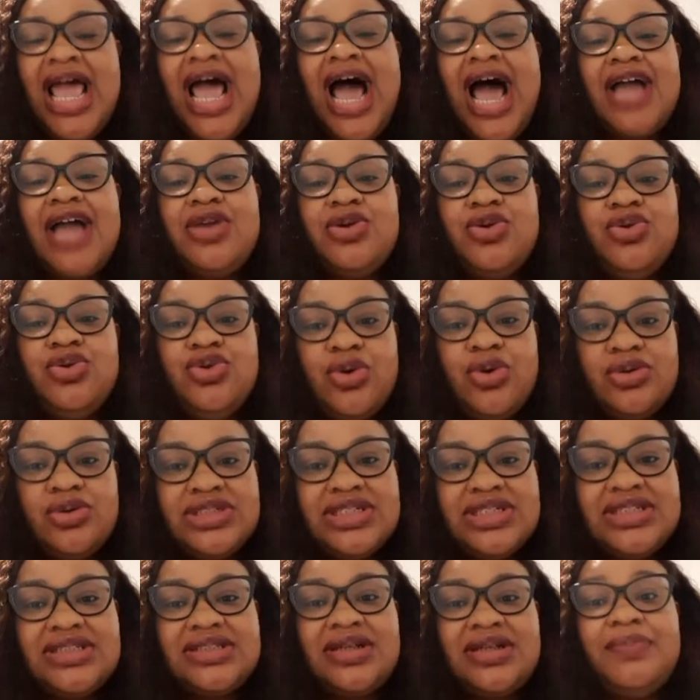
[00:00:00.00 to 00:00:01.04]
and you
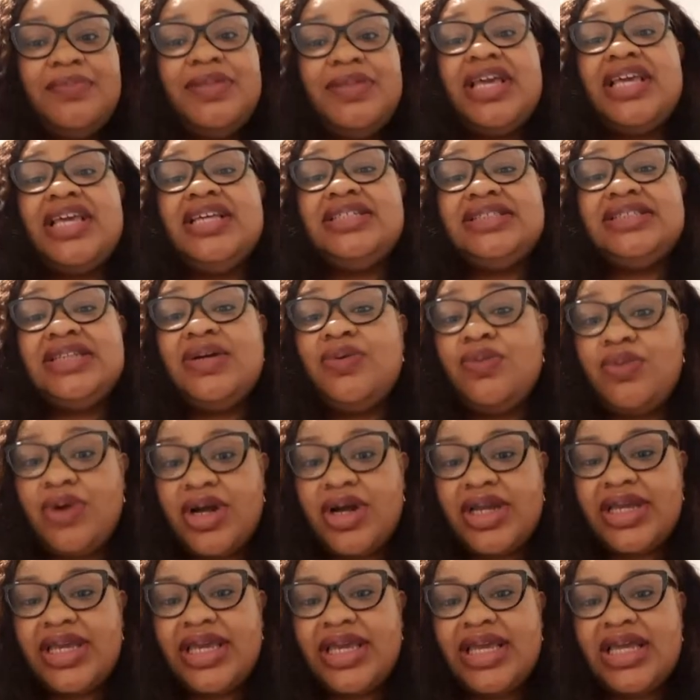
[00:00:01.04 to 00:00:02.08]
notice something isn't
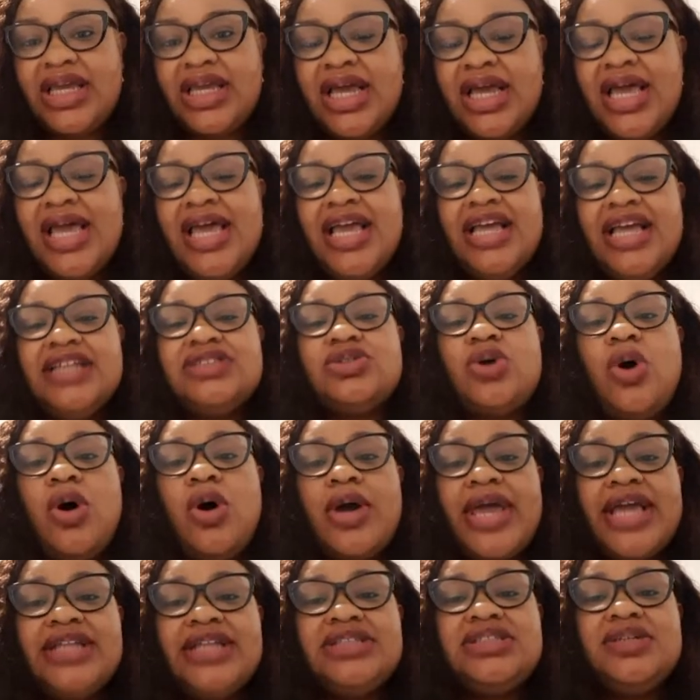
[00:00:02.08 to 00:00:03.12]
working, it's
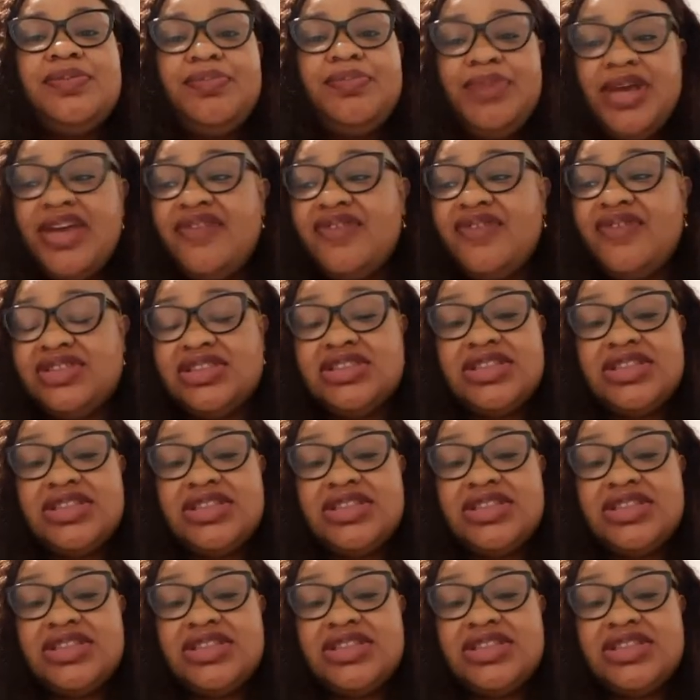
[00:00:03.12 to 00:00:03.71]
okay to pivot.